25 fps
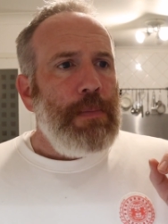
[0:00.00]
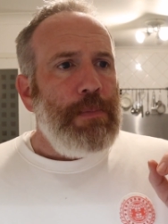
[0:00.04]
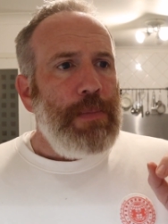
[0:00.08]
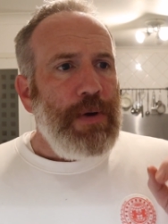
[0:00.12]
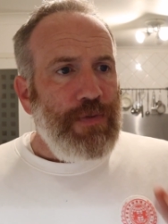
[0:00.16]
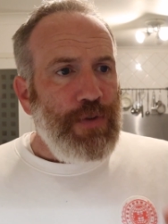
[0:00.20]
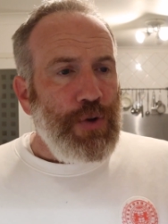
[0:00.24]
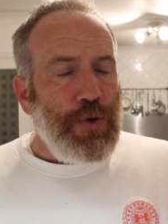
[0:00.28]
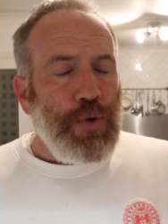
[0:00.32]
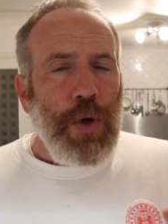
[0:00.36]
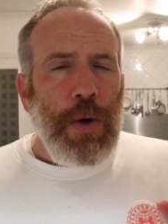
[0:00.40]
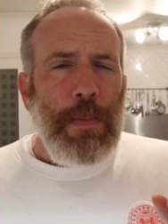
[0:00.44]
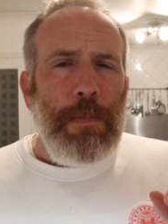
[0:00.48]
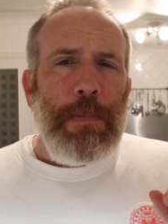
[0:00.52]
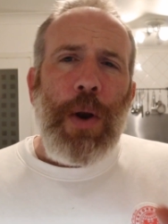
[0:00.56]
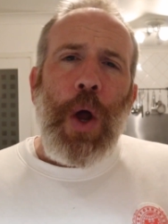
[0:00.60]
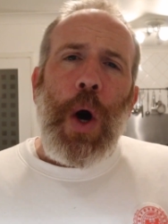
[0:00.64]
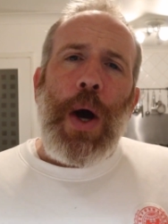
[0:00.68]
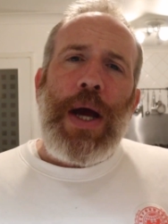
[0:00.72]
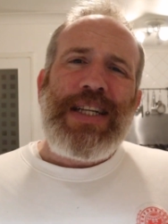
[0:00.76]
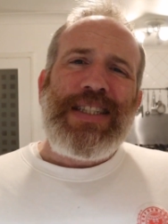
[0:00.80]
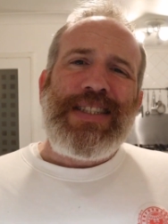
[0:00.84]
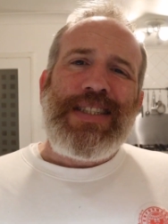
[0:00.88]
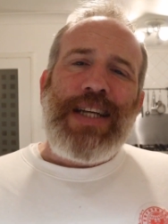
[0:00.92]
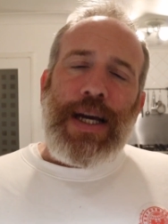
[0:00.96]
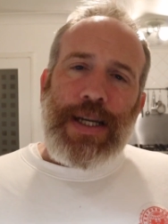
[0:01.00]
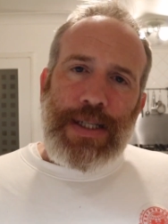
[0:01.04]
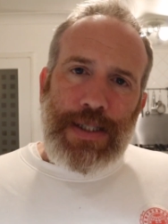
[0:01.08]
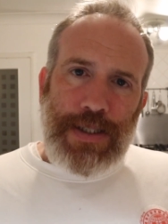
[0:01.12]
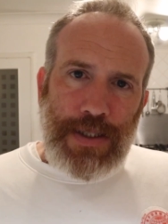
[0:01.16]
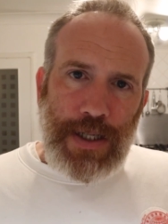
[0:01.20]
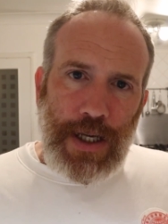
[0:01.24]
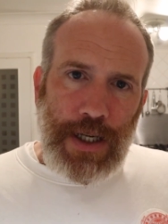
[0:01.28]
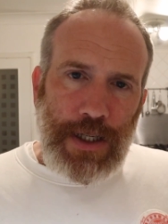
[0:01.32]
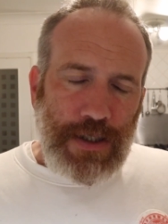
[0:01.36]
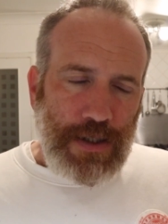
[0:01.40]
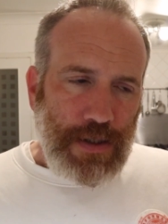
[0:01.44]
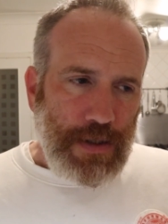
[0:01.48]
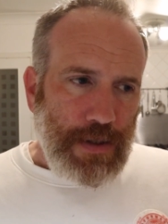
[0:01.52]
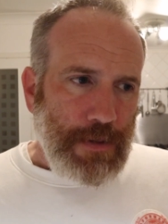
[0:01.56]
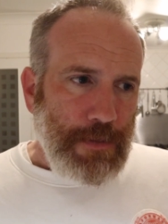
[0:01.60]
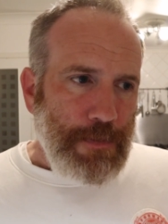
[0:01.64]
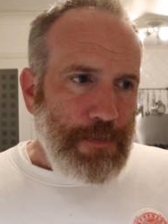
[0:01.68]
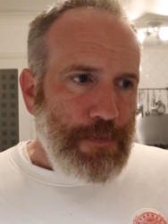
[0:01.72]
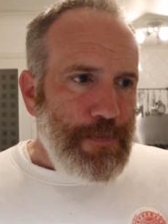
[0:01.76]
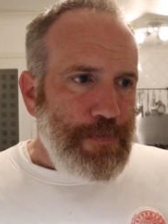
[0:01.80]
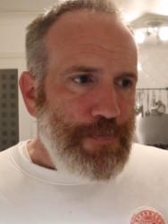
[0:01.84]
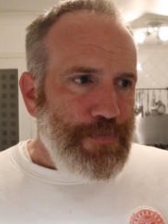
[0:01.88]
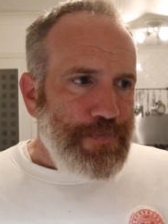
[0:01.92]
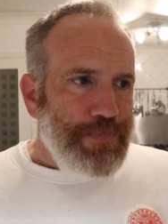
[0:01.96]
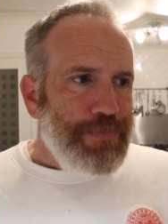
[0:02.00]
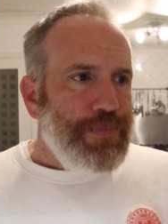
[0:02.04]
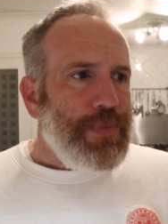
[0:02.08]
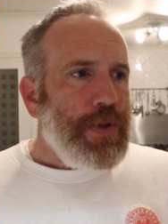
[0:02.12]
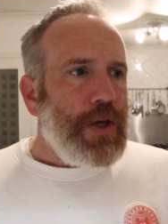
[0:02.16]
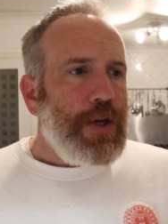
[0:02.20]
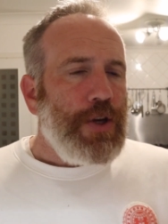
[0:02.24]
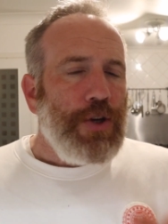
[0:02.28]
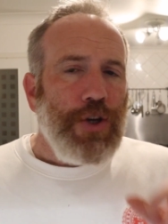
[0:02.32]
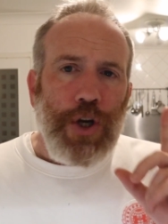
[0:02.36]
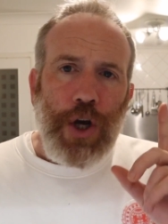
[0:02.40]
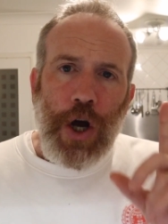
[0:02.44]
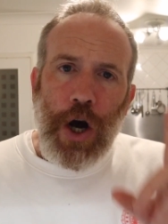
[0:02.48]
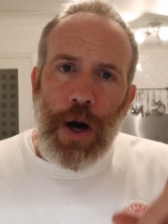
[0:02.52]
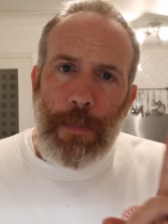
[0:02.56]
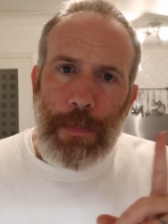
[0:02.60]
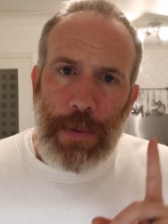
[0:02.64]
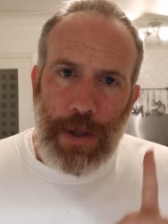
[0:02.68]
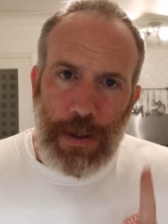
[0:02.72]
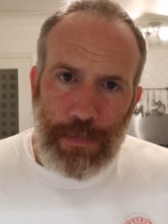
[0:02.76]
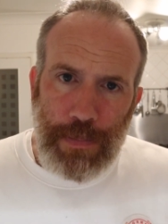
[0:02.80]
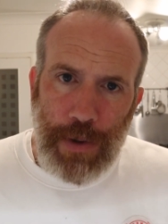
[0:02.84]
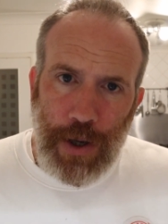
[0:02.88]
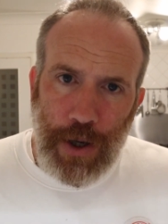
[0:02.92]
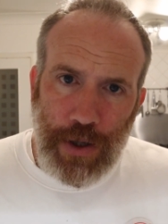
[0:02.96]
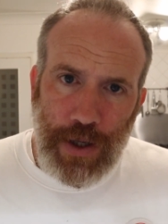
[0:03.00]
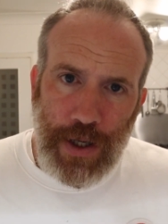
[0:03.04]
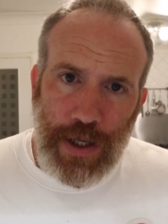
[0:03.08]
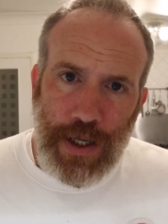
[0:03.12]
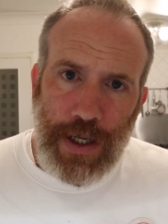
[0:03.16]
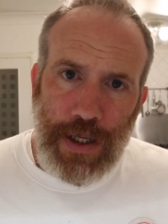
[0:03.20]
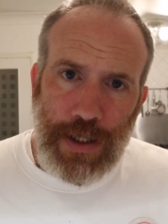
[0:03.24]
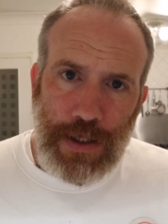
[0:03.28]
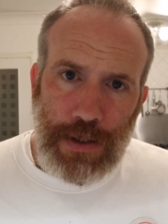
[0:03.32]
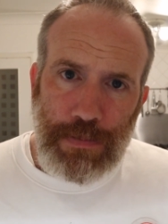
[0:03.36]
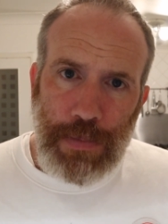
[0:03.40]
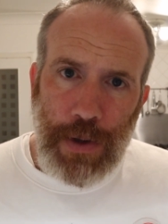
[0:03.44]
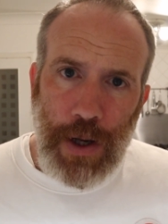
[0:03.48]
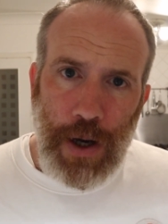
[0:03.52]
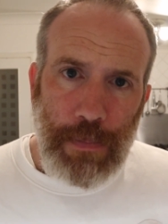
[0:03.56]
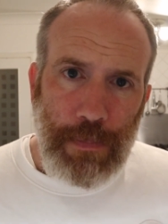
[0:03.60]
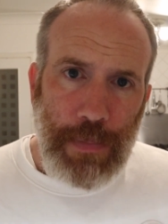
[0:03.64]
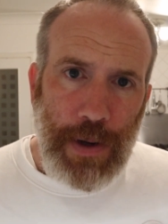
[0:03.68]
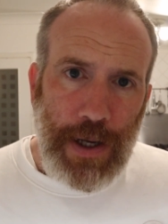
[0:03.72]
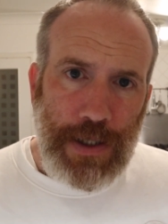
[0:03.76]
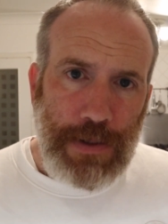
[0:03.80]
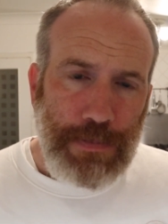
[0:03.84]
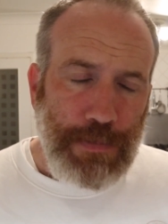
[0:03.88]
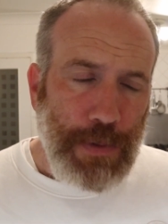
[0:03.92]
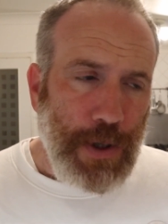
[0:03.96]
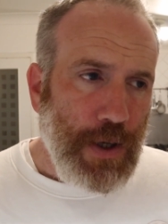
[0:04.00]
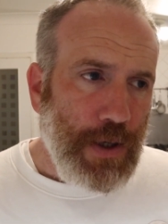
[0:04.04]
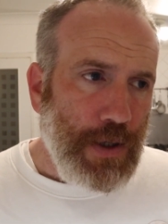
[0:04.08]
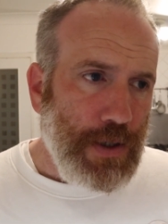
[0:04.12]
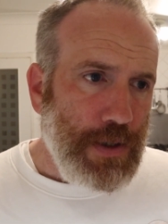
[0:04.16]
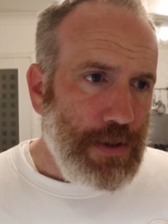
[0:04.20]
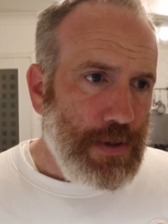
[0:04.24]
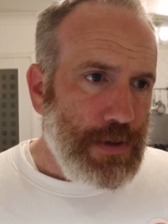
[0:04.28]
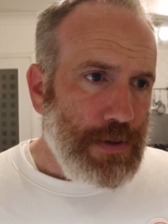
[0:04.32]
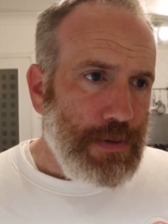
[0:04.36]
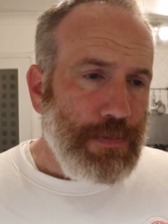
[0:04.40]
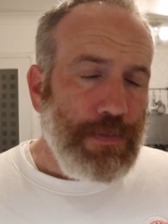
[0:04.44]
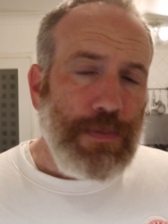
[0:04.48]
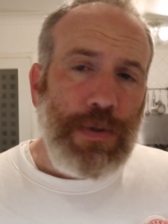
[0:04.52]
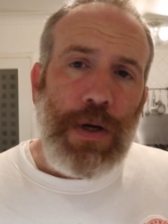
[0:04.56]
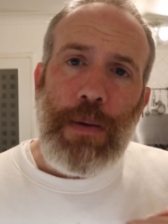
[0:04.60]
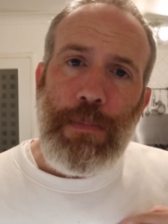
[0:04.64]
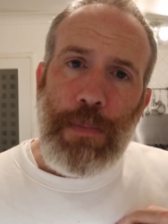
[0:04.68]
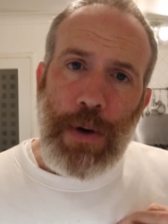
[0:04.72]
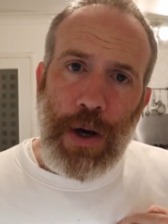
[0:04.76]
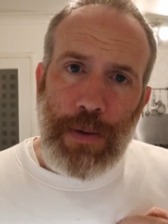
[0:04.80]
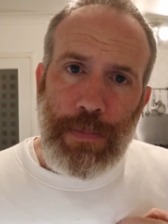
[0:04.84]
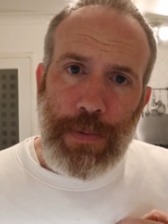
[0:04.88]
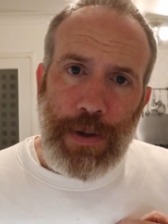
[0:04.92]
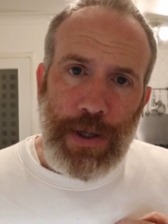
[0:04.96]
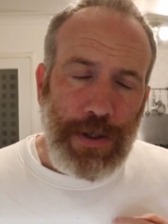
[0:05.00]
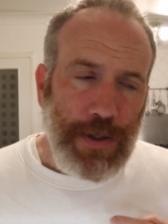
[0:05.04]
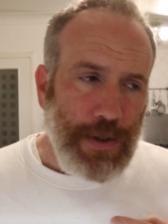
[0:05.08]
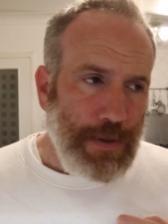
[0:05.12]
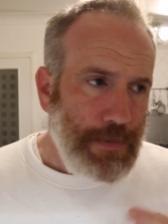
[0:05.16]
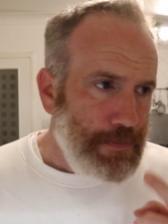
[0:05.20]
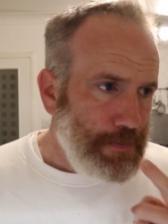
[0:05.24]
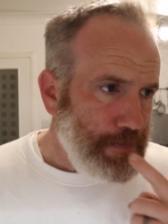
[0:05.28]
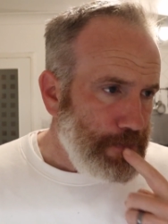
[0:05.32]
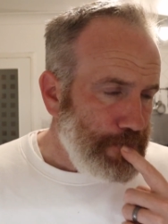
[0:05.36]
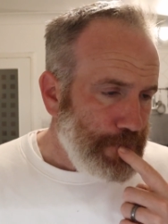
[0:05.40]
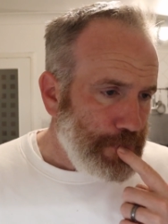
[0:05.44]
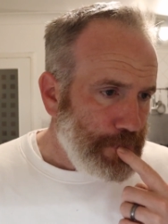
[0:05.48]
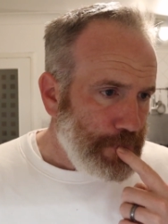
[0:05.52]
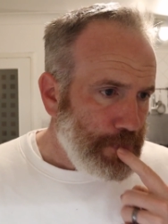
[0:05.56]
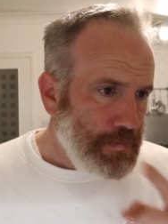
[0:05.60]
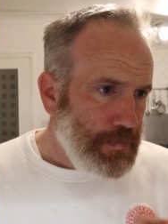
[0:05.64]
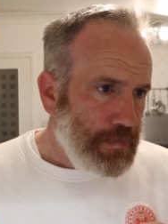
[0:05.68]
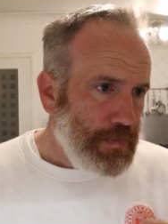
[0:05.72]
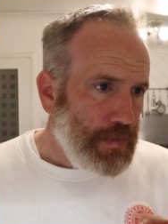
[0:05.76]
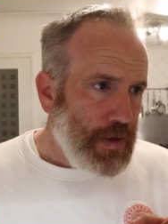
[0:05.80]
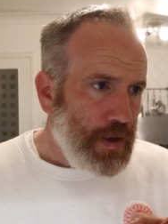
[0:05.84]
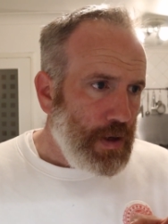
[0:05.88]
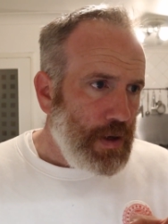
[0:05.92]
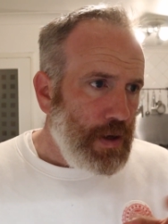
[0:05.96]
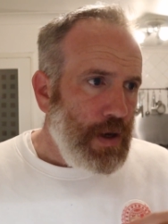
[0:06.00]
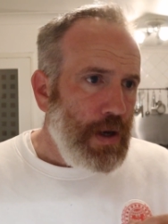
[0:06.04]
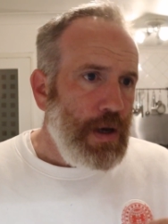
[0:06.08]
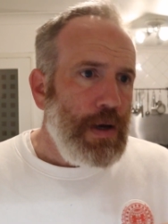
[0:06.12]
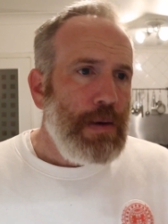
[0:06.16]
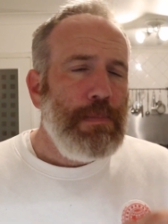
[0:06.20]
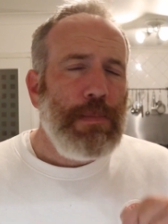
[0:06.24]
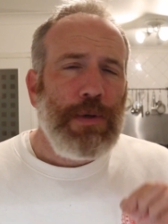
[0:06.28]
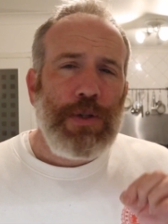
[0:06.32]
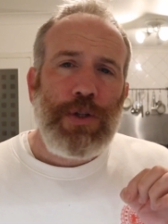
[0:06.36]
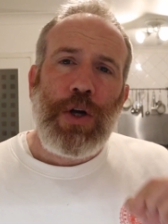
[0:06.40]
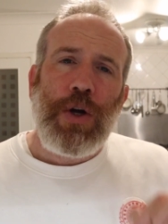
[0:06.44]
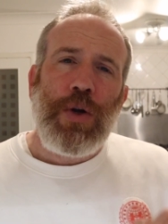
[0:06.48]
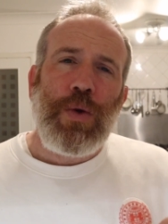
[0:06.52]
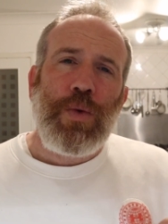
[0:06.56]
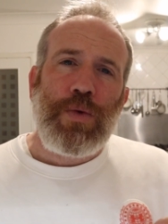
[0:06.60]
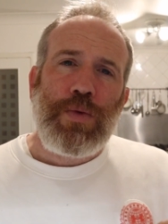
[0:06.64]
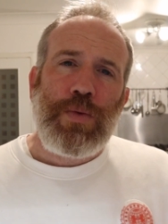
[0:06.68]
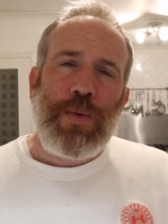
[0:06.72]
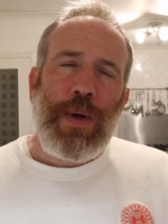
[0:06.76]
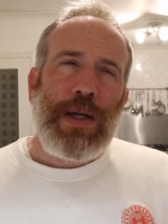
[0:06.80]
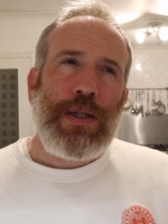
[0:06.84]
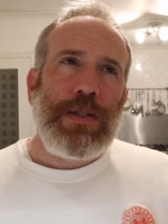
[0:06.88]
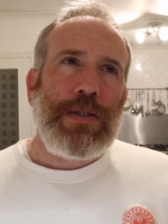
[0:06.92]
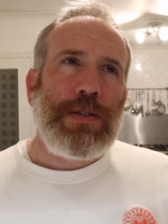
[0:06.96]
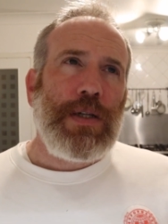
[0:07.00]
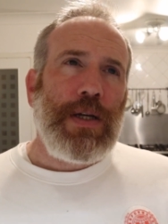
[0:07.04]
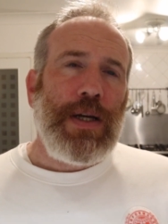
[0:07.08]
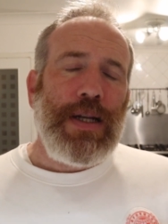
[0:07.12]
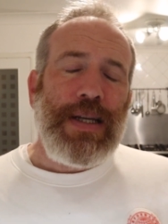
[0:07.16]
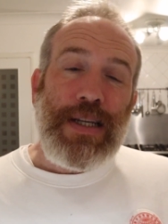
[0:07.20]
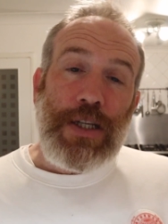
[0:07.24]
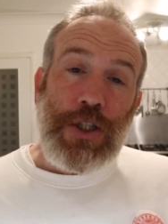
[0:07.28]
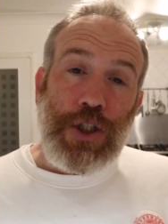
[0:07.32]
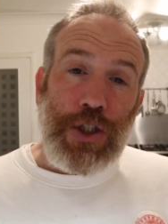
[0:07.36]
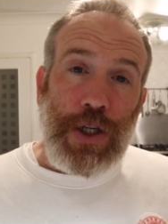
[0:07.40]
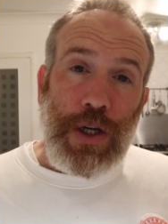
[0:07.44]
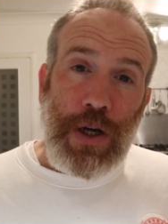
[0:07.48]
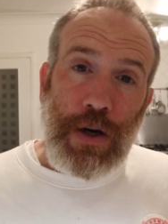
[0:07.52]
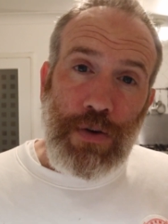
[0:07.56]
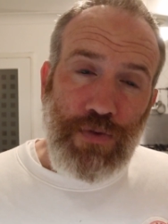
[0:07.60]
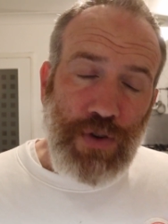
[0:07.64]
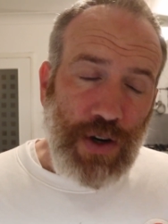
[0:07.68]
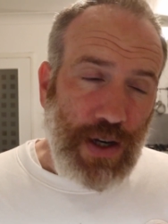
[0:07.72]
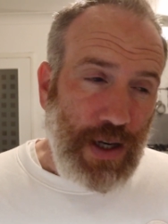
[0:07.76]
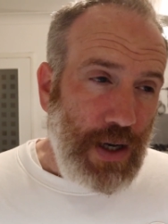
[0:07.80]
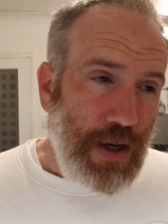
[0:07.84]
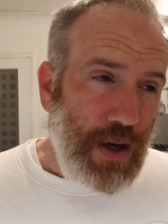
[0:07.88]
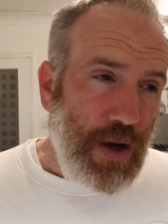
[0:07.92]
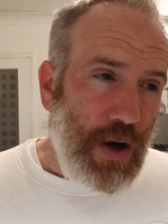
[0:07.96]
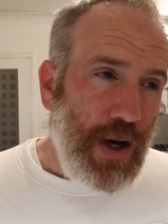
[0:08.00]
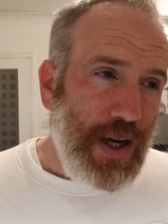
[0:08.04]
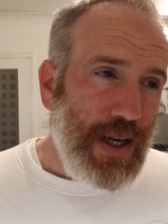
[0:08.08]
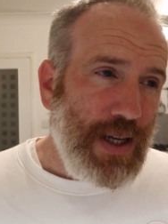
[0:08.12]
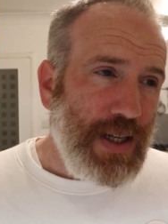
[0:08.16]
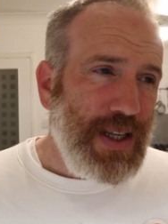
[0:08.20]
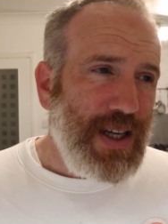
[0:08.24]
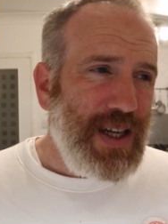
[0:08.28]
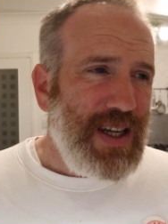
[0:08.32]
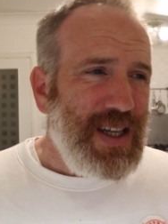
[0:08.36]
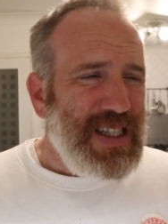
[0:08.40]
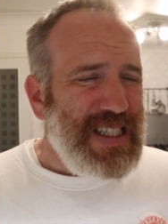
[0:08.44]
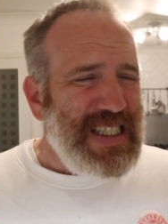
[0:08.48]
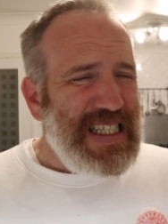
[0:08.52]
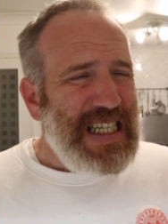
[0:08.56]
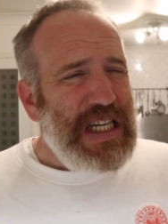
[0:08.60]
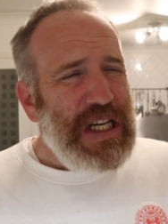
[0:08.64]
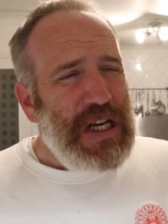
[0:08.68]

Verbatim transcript: But if you do a blind taste test, you can't beat Burger King's plant-based burgers, in my opinion. McDonald's ones, initially I really liked it.